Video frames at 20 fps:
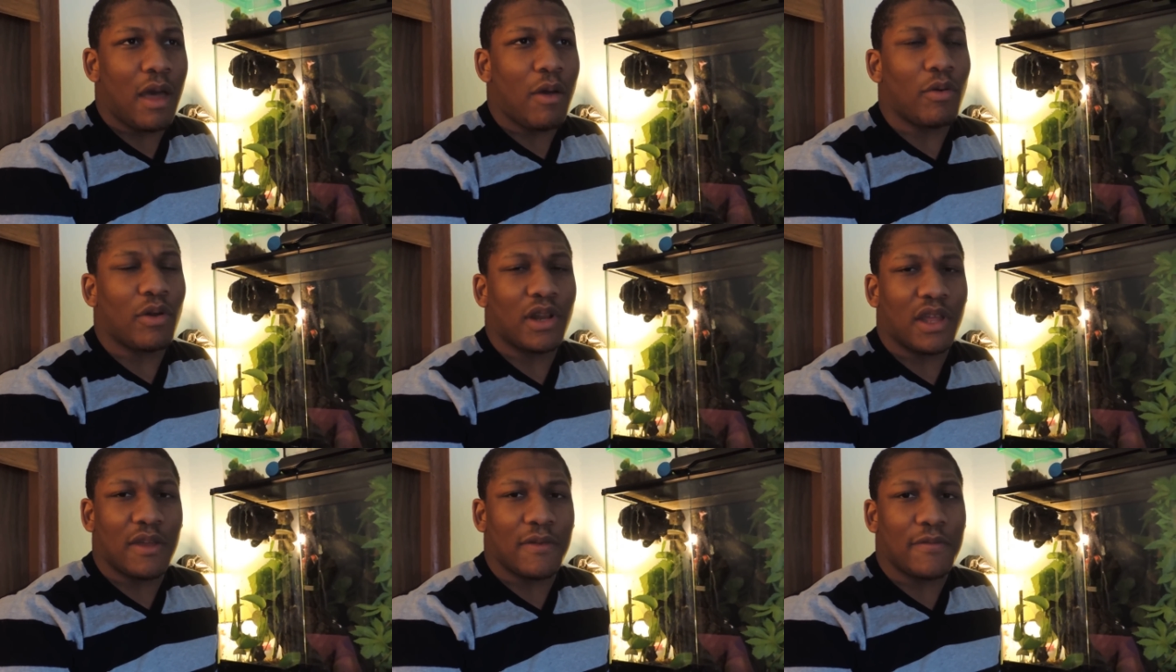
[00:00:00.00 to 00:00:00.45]

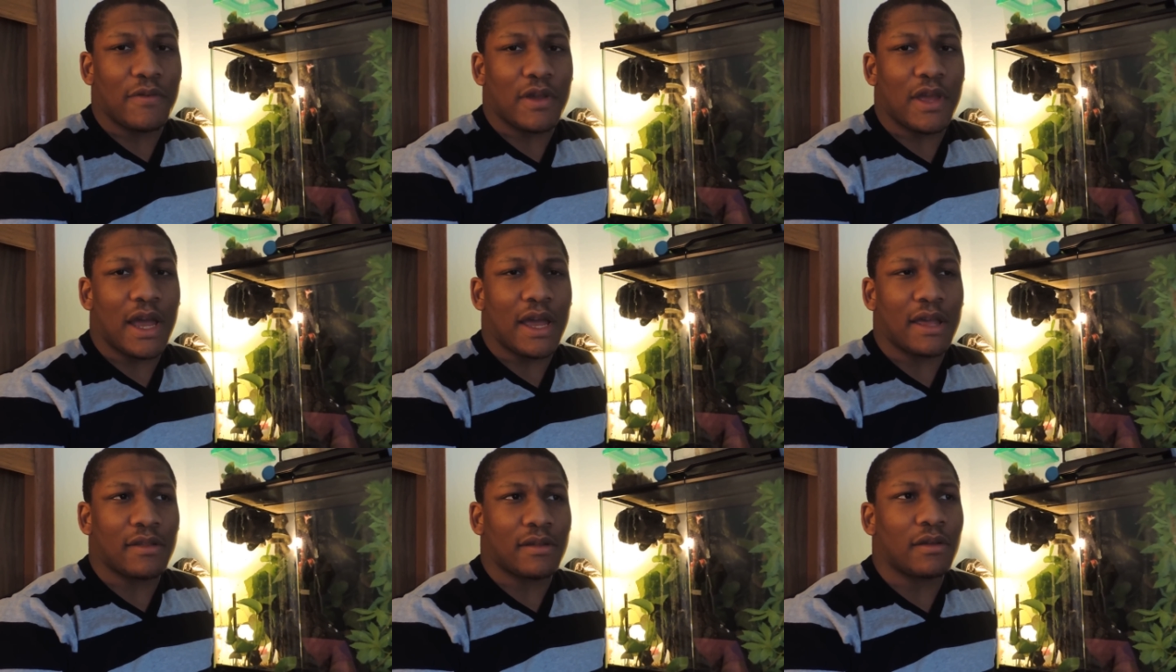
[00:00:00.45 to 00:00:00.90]
I want to give
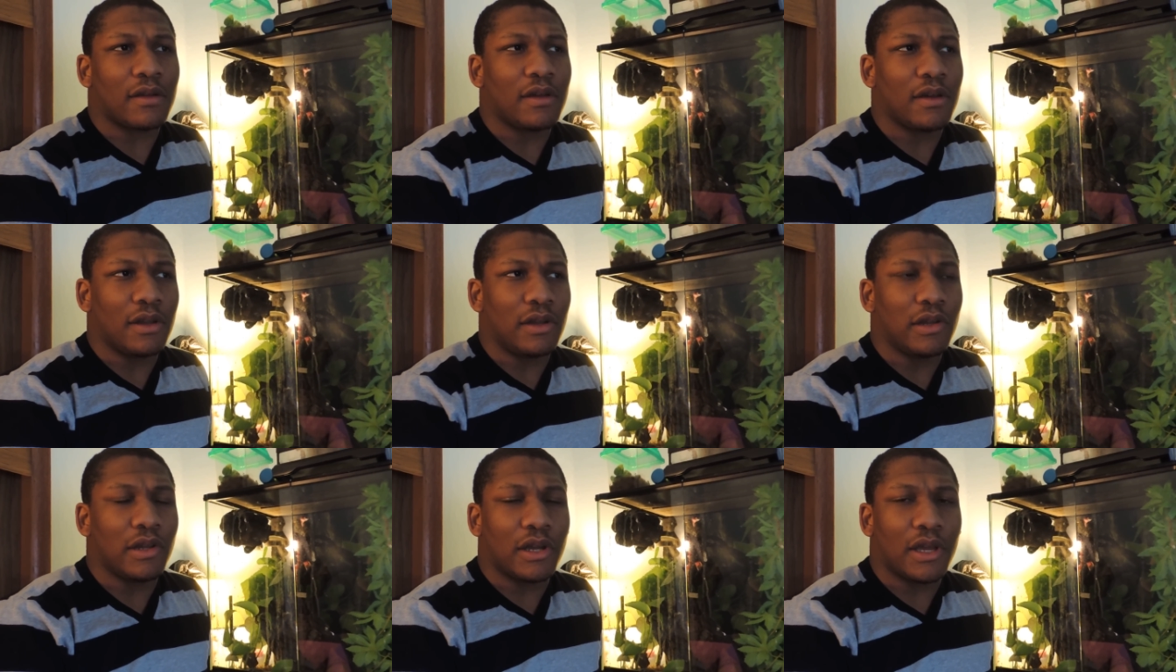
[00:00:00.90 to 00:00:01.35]
you guys a
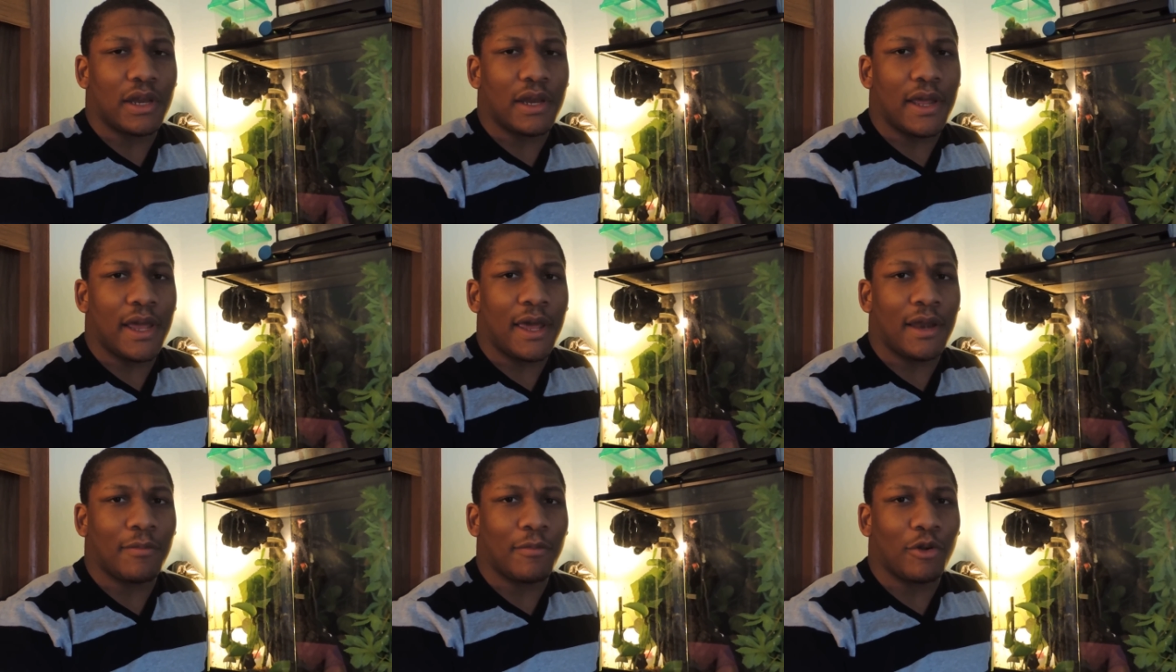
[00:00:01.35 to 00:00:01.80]
good
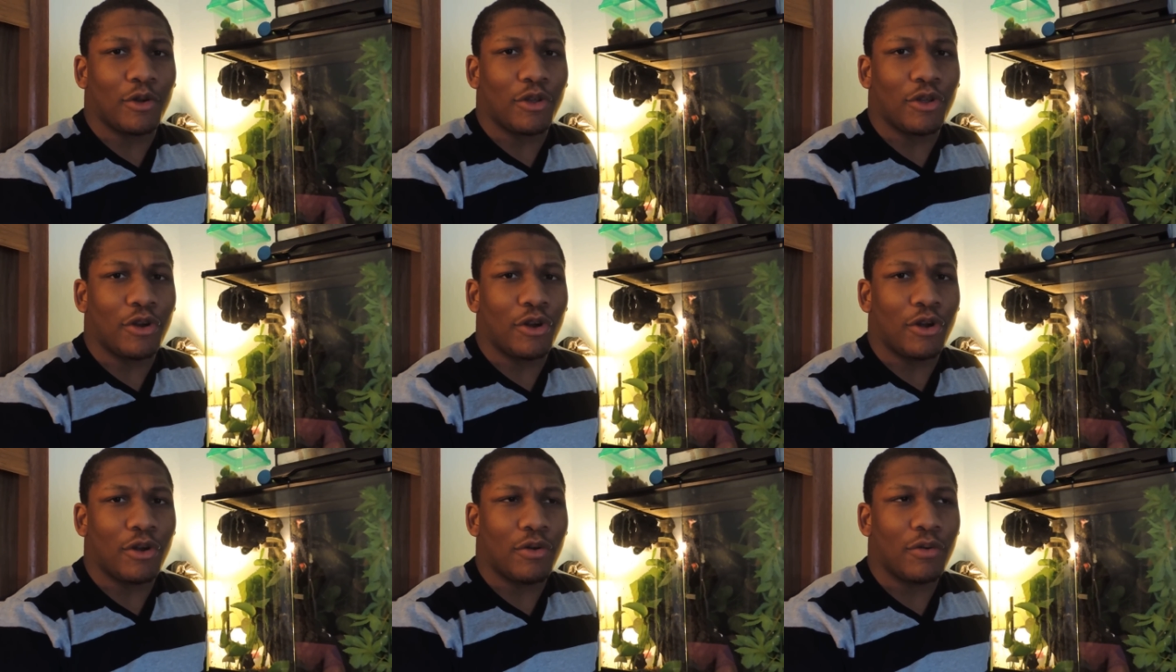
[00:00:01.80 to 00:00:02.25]
looking animal,
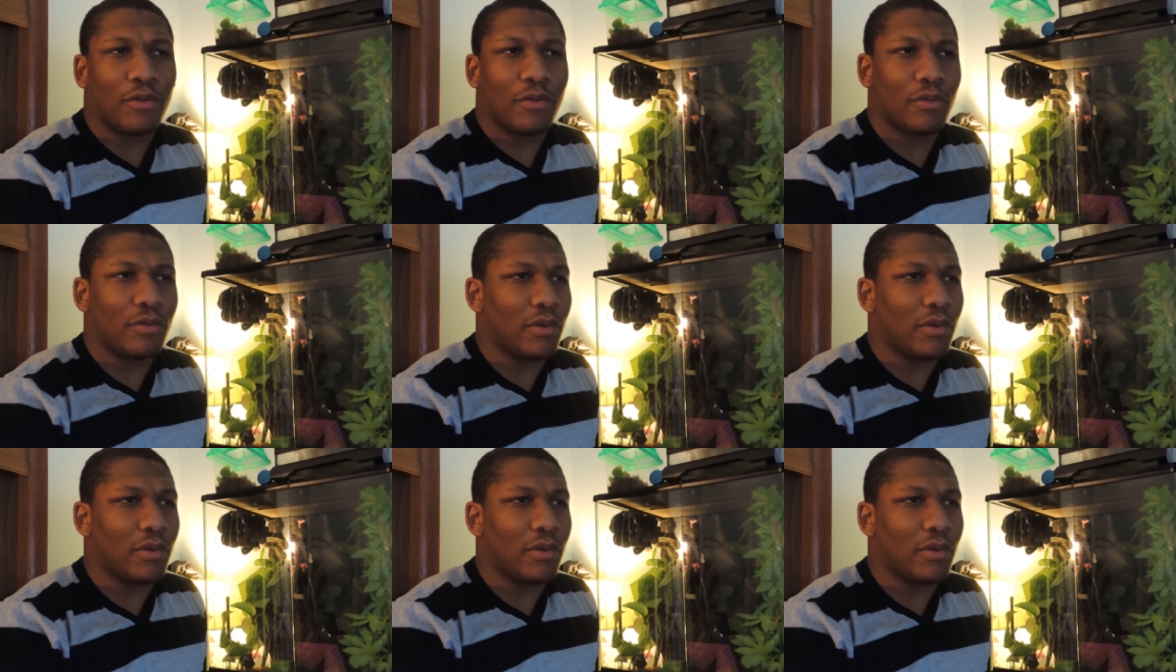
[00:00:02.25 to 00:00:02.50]
you know.